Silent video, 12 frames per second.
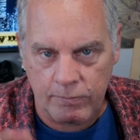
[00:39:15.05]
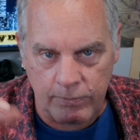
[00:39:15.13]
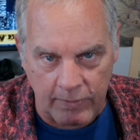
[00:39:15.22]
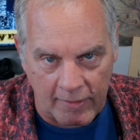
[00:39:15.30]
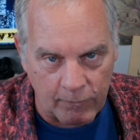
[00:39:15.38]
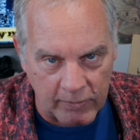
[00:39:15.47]

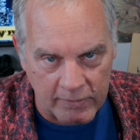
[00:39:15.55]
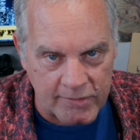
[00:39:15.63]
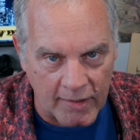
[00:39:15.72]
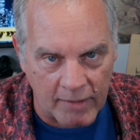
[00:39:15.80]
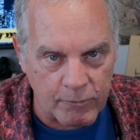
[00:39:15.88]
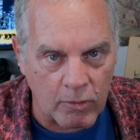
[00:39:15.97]
at one
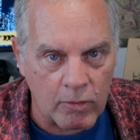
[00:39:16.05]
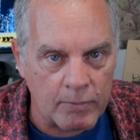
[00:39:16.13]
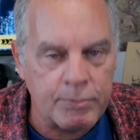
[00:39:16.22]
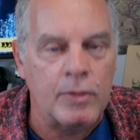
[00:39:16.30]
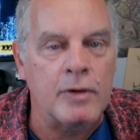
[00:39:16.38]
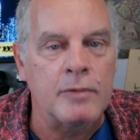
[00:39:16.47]
time were on
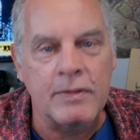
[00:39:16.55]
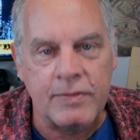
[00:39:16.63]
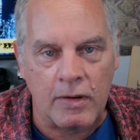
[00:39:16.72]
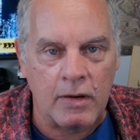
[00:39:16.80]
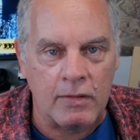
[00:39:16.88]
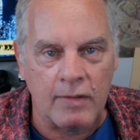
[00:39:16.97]
board with the
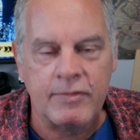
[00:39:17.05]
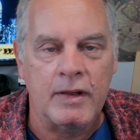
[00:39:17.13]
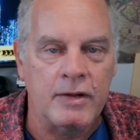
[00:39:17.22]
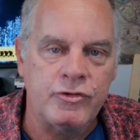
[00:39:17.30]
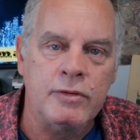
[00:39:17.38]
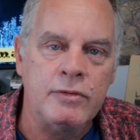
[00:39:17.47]
RFK
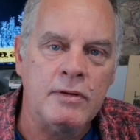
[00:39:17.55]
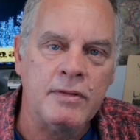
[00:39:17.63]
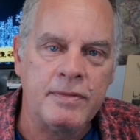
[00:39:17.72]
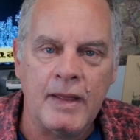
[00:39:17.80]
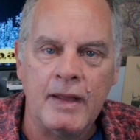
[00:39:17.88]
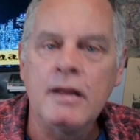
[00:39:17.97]
Jr.
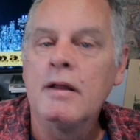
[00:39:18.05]
thing.